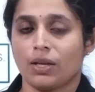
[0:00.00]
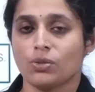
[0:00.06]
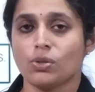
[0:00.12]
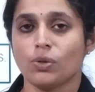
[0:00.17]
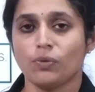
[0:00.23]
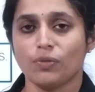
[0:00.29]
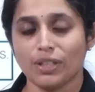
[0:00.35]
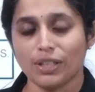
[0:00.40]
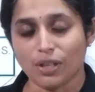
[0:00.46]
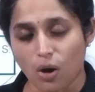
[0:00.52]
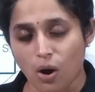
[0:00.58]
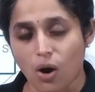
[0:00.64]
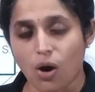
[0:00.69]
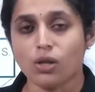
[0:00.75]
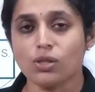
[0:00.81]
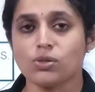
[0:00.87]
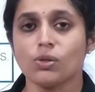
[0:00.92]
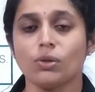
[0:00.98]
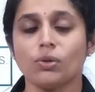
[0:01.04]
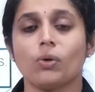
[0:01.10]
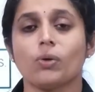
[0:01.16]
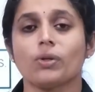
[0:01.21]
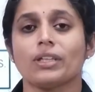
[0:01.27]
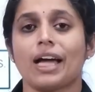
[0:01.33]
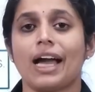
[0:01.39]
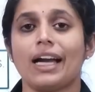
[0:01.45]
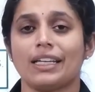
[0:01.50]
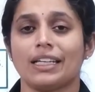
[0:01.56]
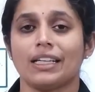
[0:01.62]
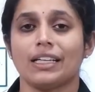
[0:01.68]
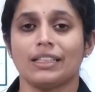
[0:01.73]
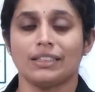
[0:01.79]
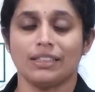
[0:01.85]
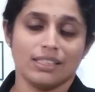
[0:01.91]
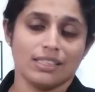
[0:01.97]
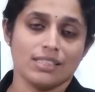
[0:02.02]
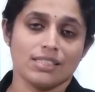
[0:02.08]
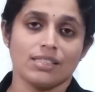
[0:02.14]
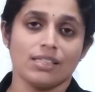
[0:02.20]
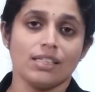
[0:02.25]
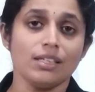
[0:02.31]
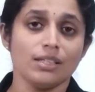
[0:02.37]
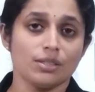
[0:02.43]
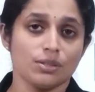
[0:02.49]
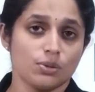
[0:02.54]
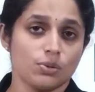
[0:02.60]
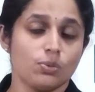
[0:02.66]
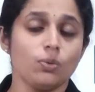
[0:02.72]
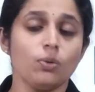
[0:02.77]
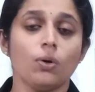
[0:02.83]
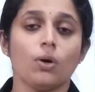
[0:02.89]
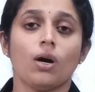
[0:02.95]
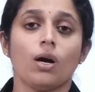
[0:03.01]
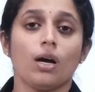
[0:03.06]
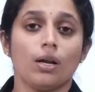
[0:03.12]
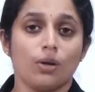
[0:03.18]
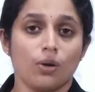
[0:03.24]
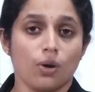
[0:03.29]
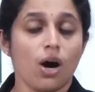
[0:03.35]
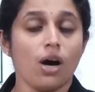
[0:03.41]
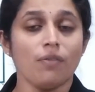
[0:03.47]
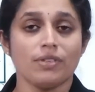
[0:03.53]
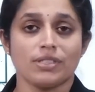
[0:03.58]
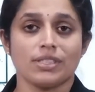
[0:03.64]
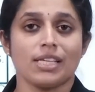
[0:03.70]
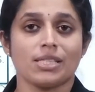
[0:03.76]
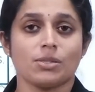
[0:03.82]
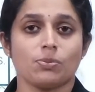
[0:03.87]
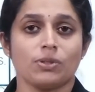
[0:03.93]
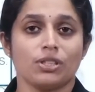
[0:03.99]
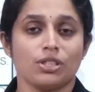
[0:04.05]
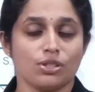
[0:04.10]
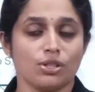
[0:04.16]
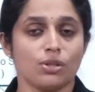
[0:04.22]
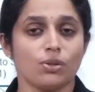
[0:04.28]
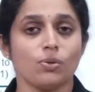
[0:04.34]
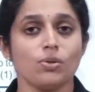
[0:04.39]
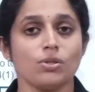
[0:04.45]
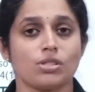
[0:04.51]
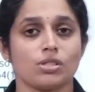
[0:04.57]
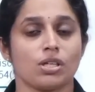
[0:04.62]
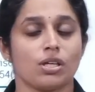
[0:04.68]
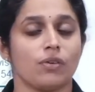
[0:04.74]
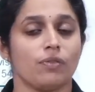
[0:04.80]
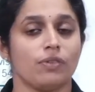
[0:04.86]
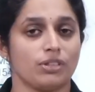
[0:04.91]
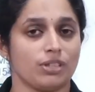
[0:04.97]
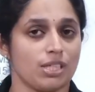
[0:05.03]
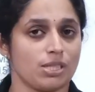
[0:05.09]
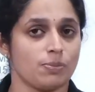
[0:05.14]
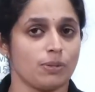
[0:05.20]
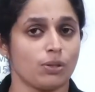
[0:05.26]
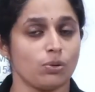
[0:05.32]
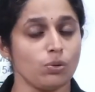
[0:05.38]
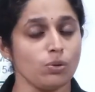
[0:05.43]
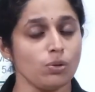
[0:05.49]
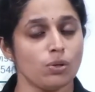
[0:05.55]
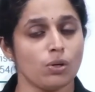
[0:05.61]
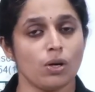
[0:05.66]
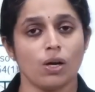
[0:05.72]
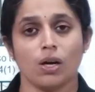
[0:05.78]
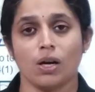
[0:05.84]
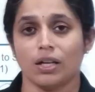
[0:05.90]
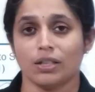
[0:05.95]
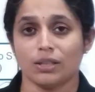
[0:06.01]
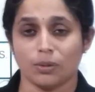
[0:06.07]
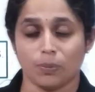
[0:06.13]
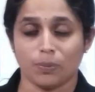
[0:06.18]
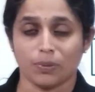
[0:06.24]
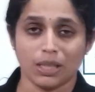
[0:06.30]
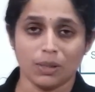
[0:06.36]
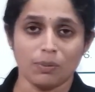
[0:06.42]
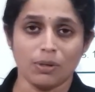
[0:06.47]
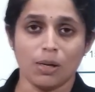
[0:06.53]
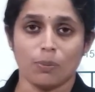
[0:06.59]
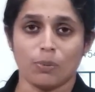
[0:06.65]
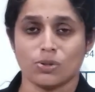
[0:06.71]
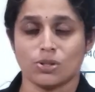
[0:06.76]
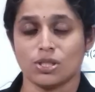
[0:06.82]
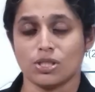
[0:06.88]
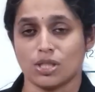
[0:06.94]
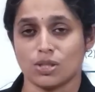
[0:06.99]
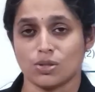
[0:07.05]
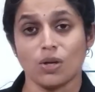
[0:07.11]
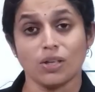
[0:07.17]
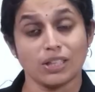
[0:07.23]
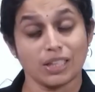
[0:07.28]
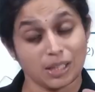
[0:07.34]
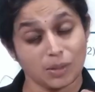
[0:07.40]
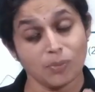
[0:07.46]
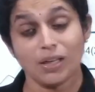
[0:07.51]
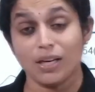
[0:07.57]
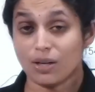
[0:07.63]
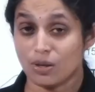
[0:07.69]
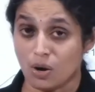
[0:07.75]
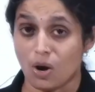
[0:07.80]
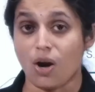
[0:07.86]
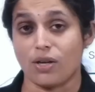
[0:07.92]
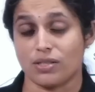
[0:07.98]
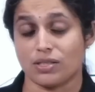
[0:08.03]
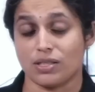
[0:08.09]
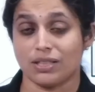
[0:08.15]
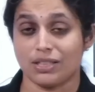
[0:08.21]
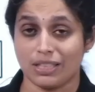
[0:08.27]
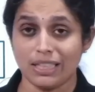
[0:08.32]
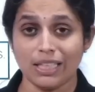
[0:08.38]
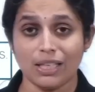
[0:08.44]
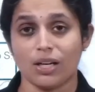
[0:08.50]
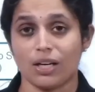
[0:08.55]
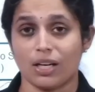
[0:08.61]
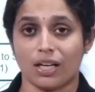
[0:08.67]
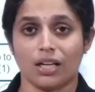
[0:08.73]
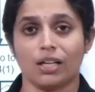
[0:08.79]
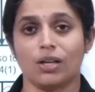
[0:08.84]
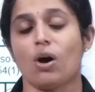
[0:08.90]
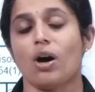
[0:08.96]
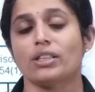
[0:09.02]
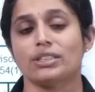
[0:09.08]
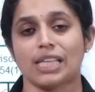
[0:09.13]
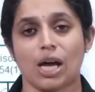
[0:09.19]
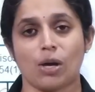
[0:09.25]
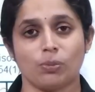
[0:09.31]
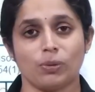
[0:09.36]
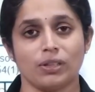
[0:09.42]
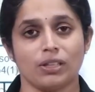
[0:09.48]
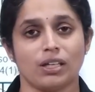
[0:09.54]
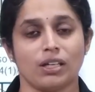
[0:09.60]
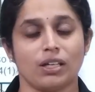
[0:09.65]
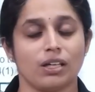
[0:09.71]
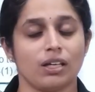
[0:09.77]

So, we also know that there is a new law which has been introduced with respect to the criminal procedures or the criminal laws. 3 laws have been